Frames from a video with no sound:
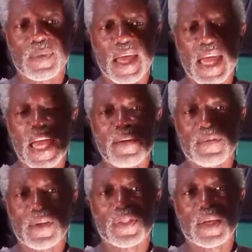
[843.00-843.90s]
up
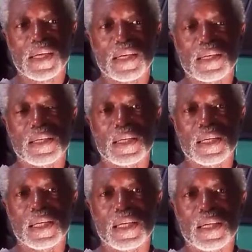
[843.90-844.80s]
everything
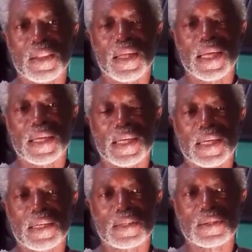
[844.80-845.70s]
that
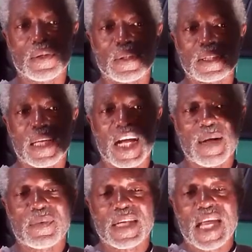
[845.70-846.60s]
is on
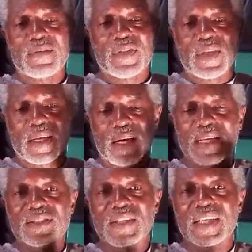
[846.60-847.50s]
top and everything
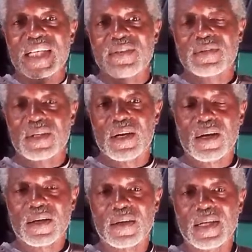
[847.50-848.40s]
underneath the
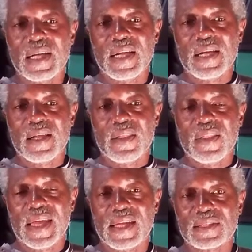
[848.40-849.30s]
car
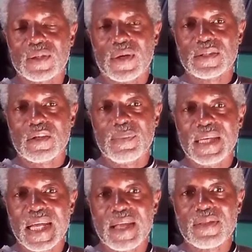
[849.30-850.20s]
that is going to
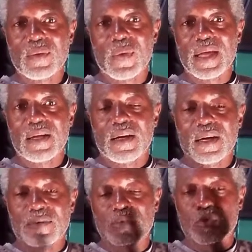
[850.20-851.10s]
be in the way
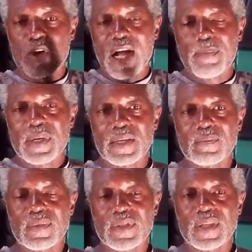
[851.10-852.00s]
of
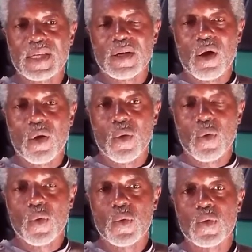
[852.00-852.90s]
dropping the
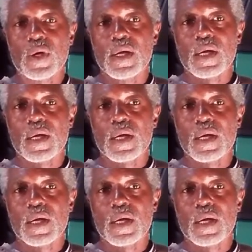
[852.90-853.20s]
whole